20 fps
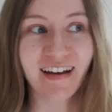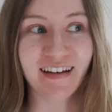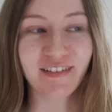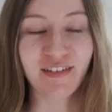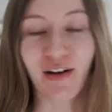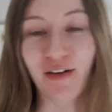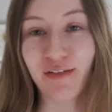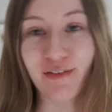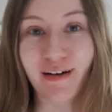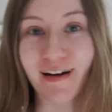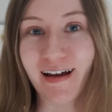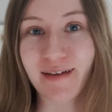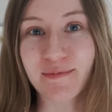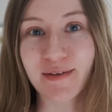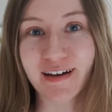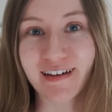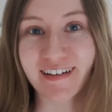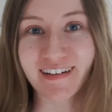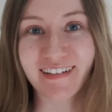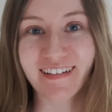Not that I'm
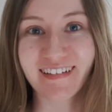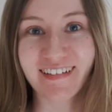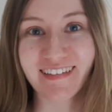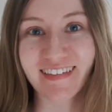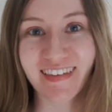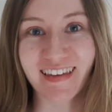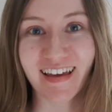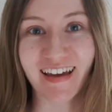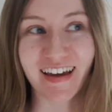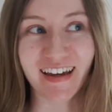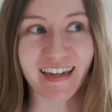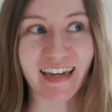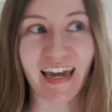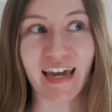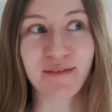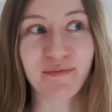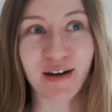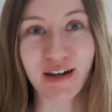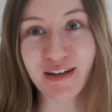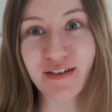a
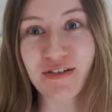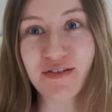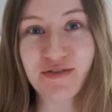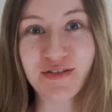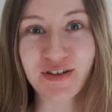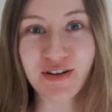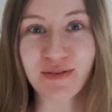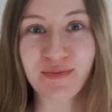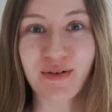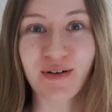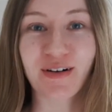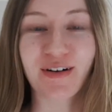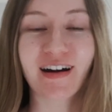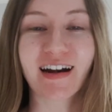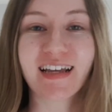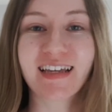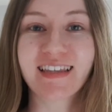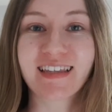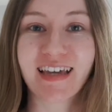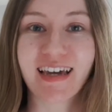gamer YouTuber or
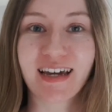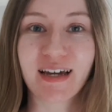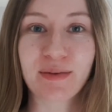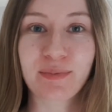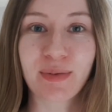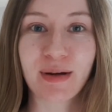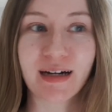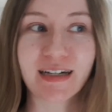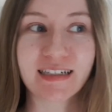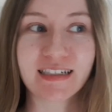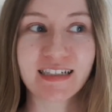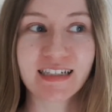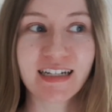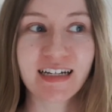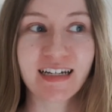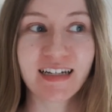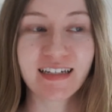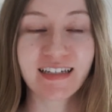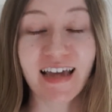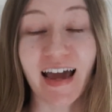anything, but
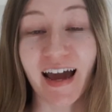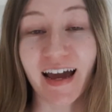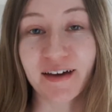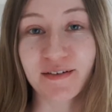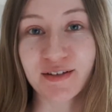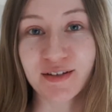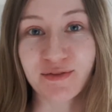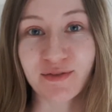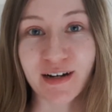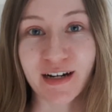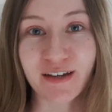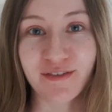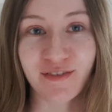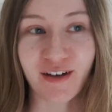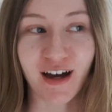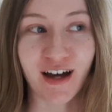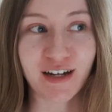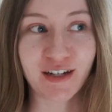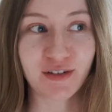yeah, it was really fun.